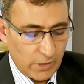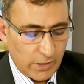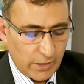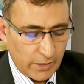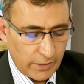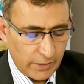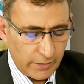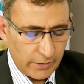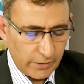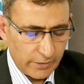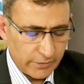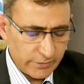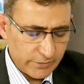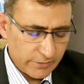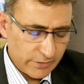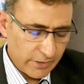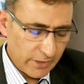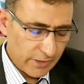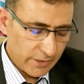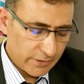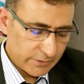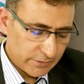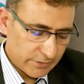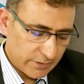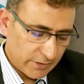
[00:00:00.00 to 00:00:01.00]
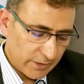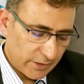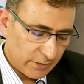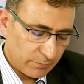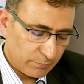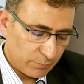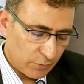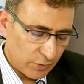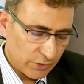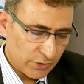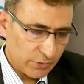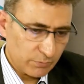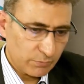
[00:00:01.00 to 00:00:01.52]
Is there a
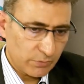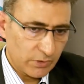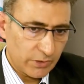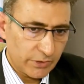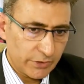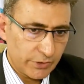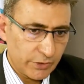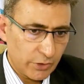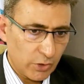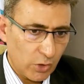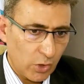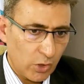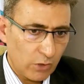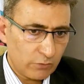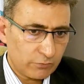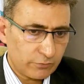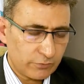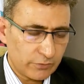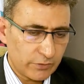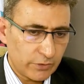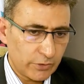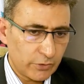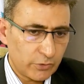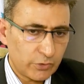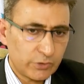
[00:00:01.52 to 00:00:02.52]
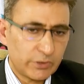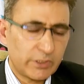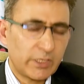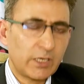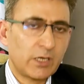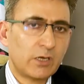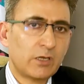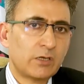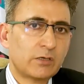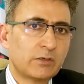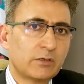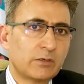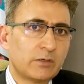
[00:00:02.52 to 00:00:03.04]
possibility of, there
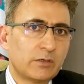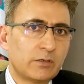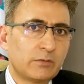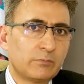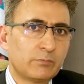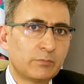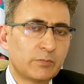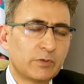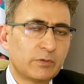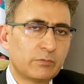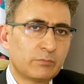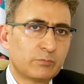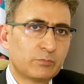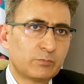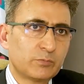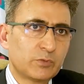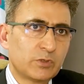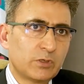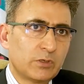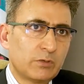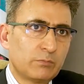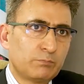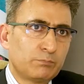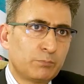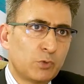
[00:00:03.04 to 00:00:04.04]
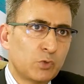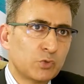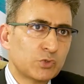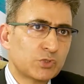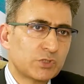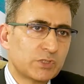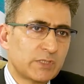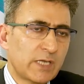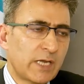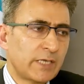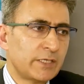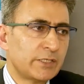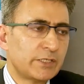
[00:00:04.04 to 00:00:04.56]
are post
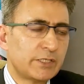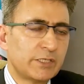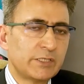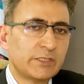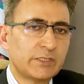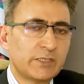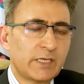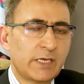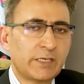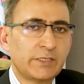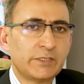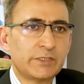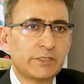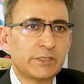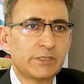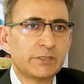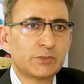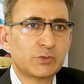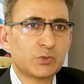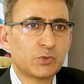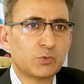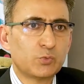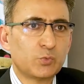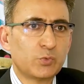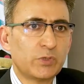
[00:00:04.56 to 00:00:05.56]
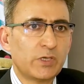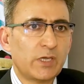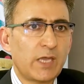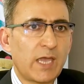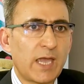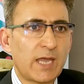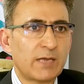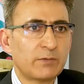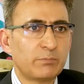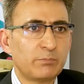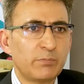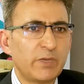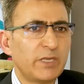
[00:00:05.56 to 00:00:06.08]
1990s, we
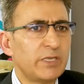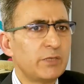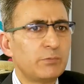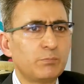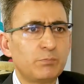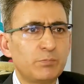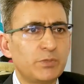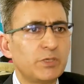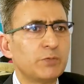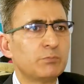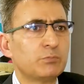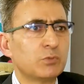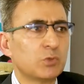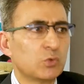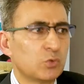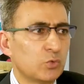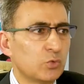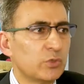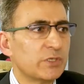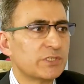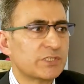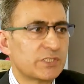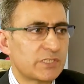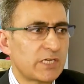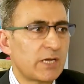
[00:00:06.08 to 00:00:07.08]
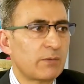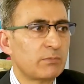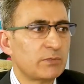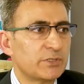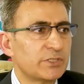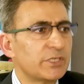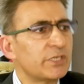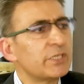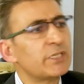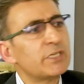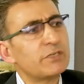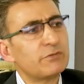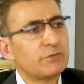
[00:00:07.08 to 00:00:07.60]
had many people who established,
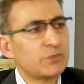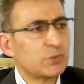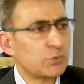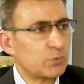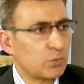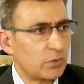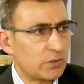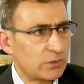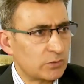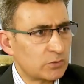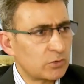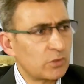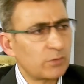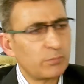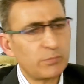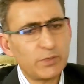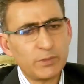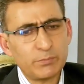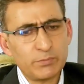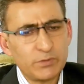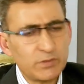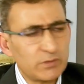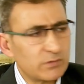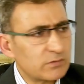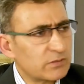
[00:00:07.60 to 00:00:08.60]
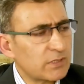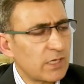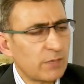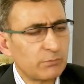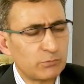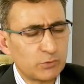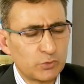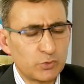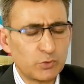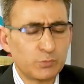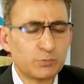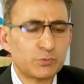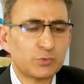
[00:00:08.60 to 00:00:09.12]
individuals or maybe some
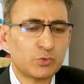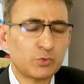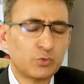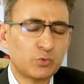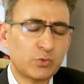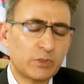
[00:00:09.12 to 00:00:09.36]
groups who